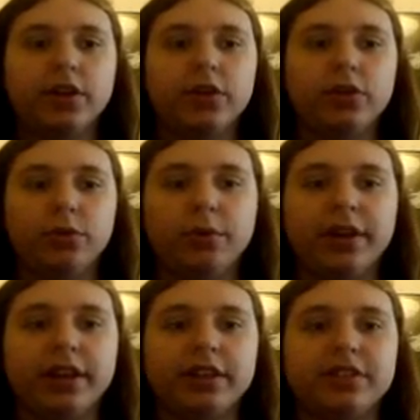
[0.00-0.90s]
who
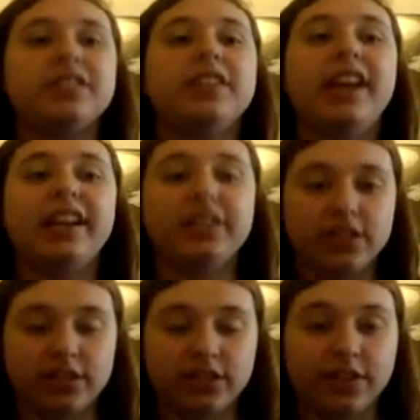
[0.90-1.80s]
was a
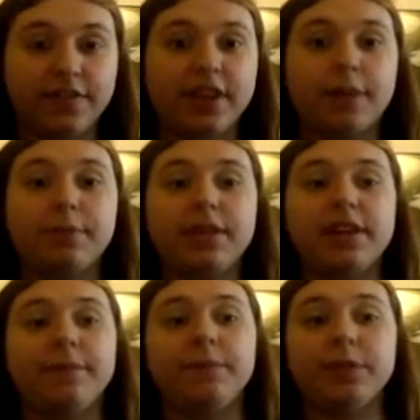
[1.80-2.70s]
scientist and stuff like that, but
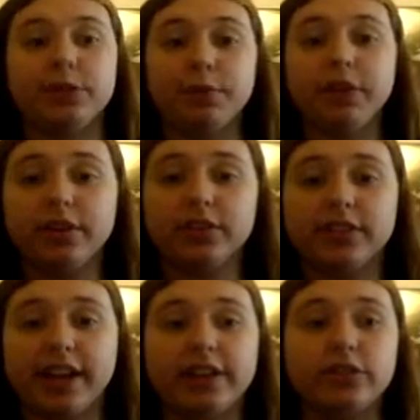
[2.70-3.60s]
then his brother
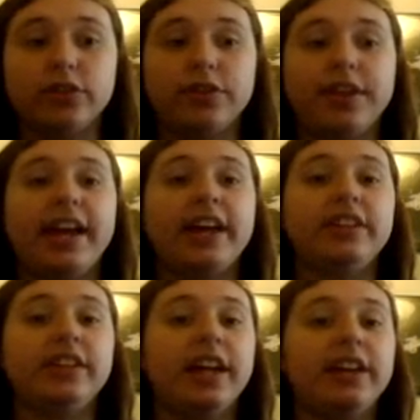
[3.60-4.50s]
died, so they had
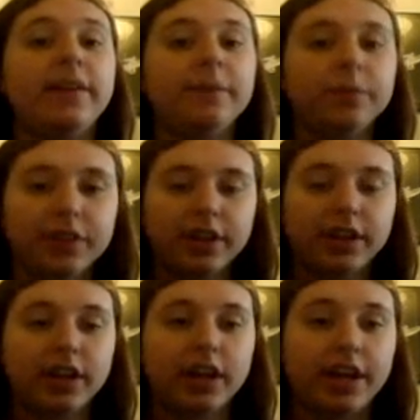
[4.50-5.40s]
to get
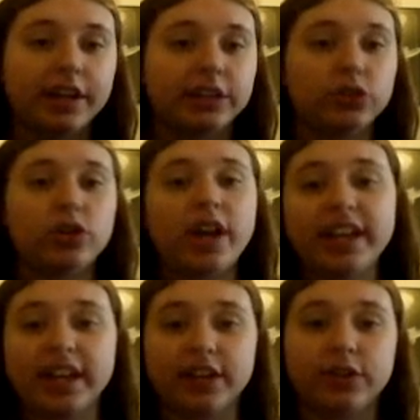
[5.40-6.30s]

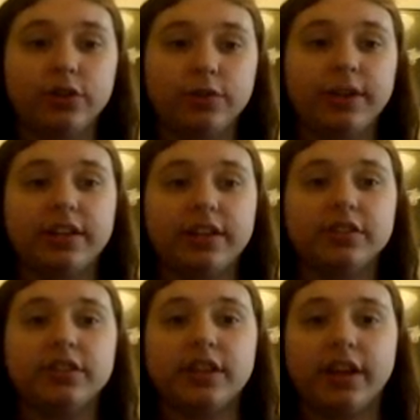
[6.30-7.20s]
Jake in, who
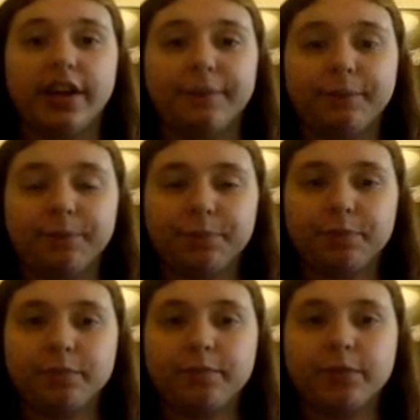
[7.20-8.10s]
is
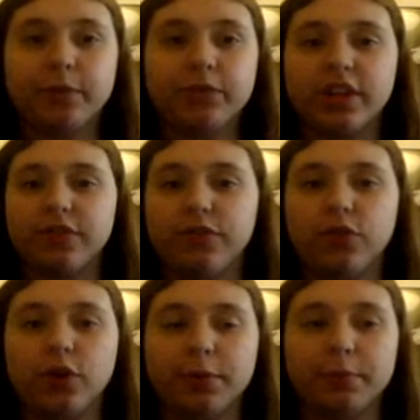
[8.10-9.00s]
was like a
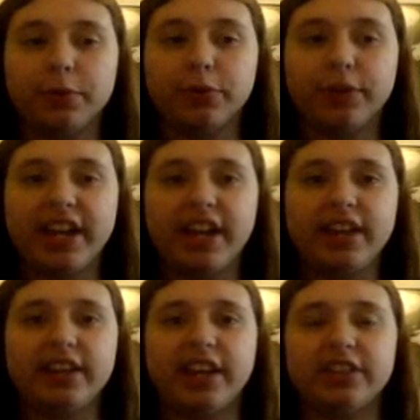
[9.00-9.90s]
former
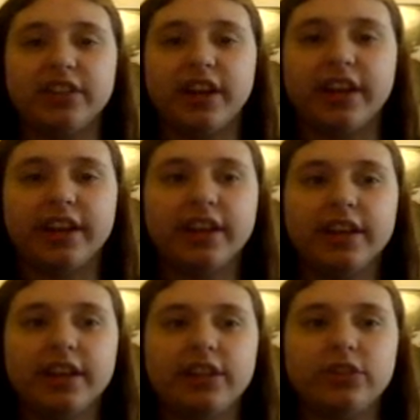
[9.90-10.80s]
Marine, and
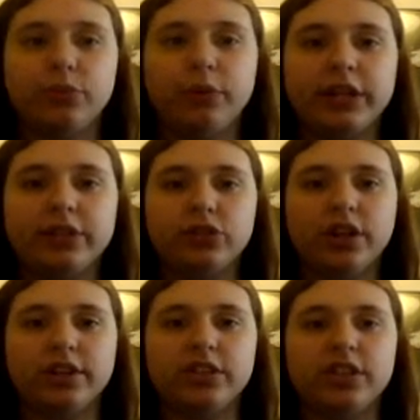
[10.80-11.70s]
he's in a
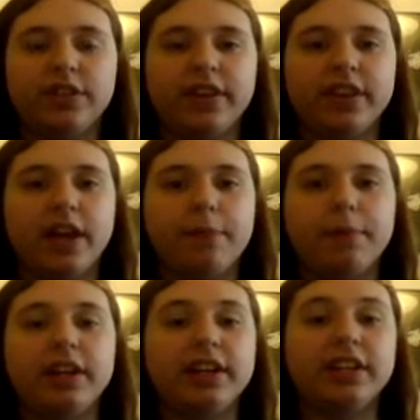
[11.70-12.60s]
wheelchair and stuff like that,
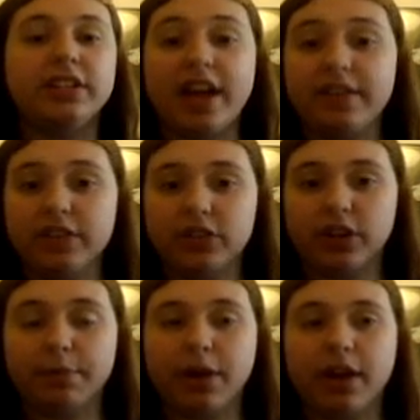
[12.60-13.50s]
but in his
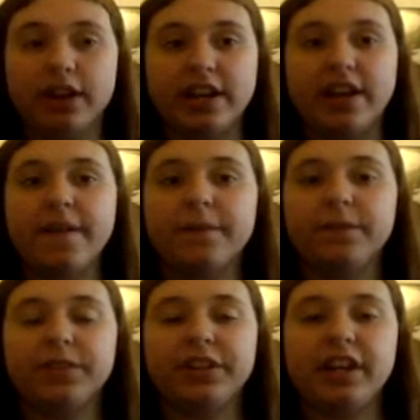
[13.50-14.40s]
avatar body,
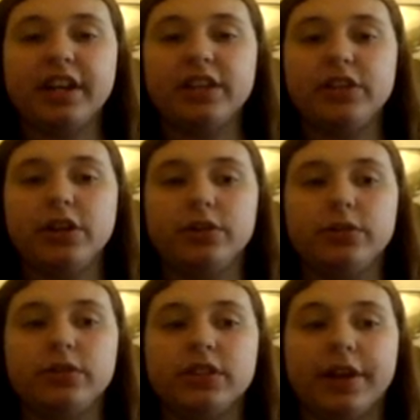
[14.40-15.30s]
he can
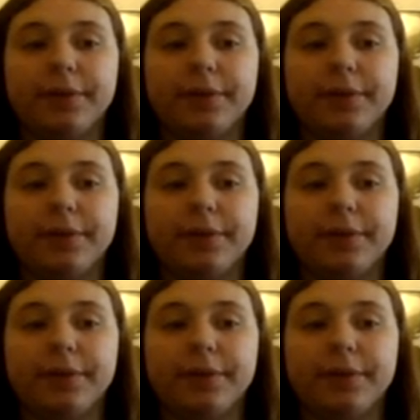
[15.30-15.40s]
use,